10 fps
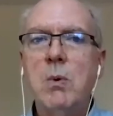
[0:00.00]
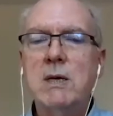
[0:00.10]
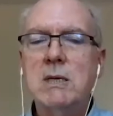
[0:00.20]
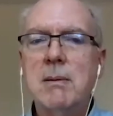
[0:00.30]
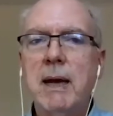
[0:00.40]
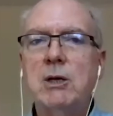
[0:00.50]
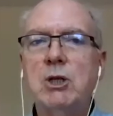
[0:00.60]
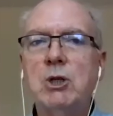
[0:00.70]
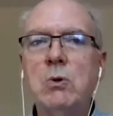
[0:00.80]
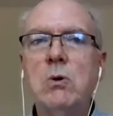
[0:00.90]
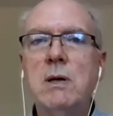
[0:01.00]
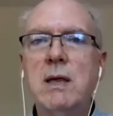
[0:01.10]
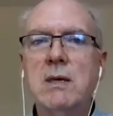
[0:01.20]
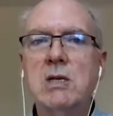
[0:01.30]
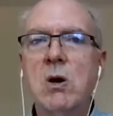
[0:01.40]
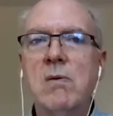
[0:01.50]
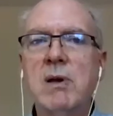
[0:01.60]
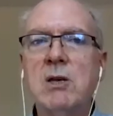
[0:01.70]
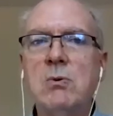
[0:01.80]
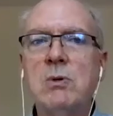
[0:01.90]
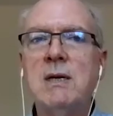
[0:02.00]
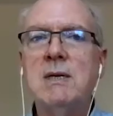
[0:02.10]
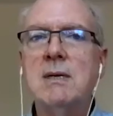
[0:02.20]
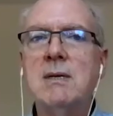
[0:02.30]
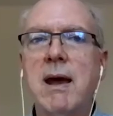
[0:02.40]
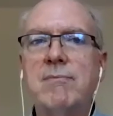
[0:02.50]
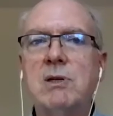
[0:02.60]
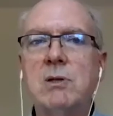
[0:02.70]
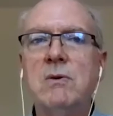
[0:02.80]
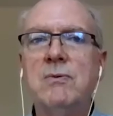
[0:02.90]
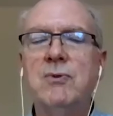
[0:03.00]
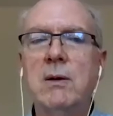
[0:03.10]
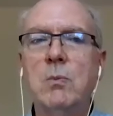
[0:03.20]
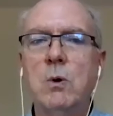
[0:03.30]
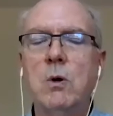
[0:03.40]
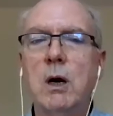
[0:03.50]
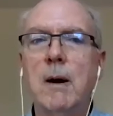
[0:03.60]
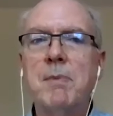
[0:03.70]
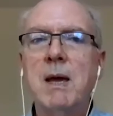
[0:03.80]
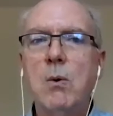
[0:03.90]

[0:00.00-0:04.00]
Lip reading: was to make sure that the Soviet Union didn't have a two-front war,